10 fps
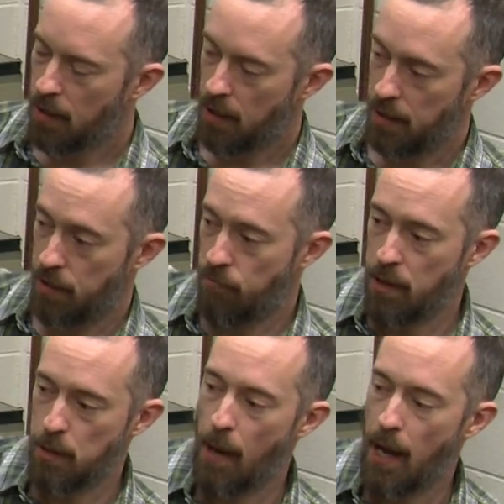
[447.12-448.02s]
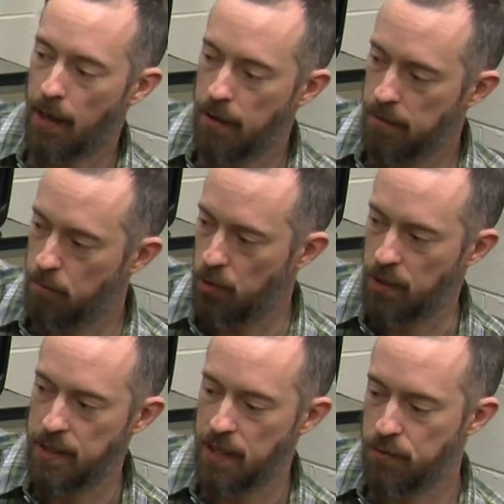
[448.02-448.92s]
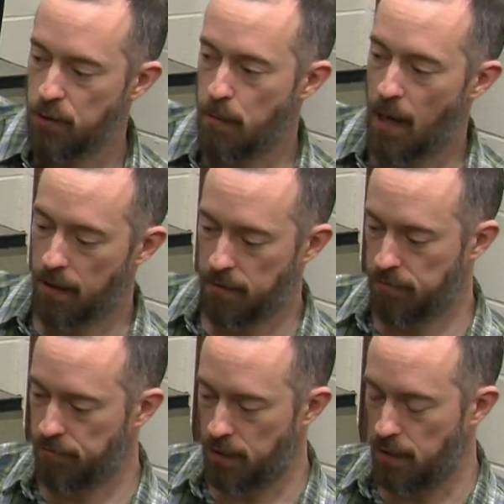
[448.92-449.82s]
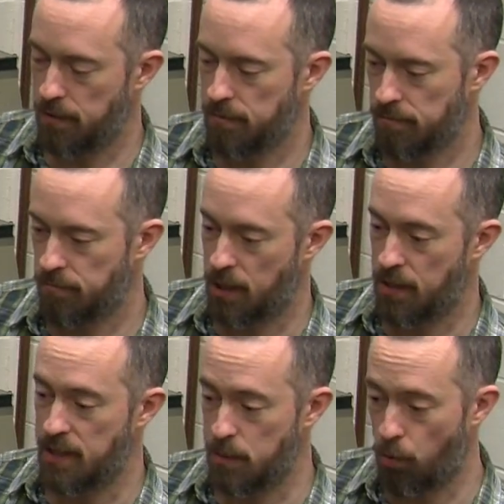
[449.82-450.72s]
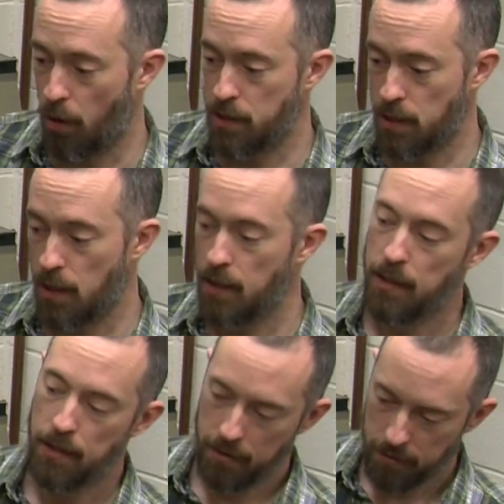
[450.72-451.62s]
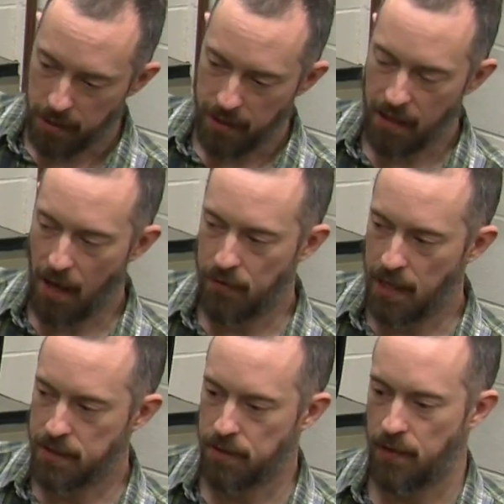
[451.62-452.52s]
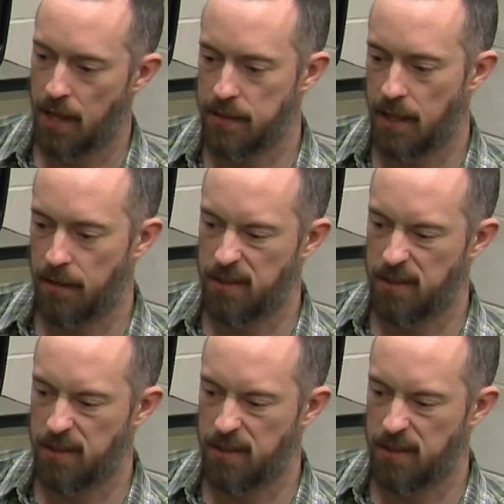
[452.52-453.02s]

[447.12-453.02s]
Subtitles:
And then round the back and put the condenser at the back because it's brighter, then it'll have less of that sound.